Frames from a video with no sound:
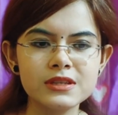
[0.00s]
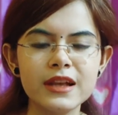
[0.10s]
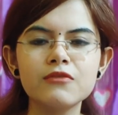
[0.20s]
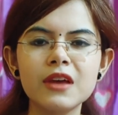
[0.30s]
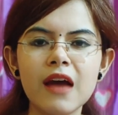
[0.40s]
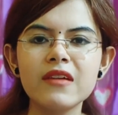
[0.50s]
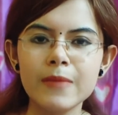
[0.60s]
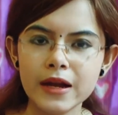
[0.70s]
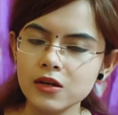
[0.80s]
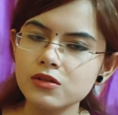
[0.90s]
like we have
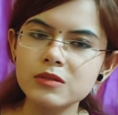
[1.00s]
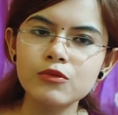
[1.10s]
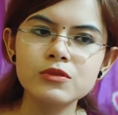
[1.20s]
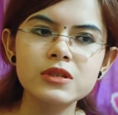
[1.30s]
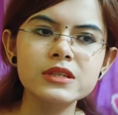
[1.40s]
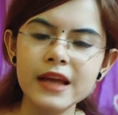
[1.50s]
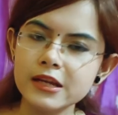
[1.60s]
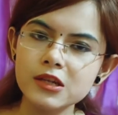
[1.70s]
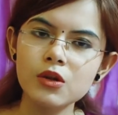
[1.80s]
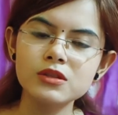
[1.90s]
hematology posting,
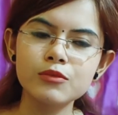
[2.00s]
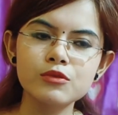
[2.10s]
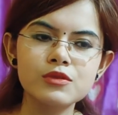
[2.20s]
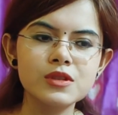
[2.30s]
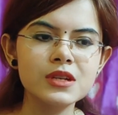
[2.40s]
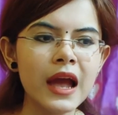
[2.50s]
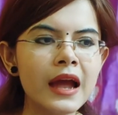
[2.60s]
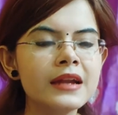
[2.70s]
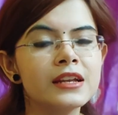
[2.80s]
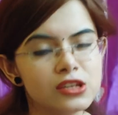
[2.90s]
cytology posting,
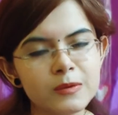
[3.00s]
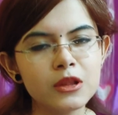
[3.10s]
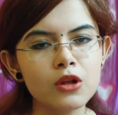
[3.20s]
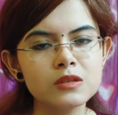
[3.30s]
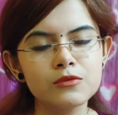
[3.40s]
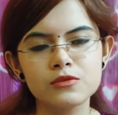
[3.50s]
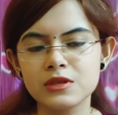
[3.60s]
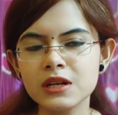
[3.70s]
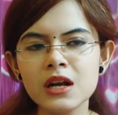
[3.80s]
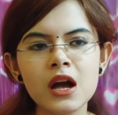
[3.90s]
and histopathology posting.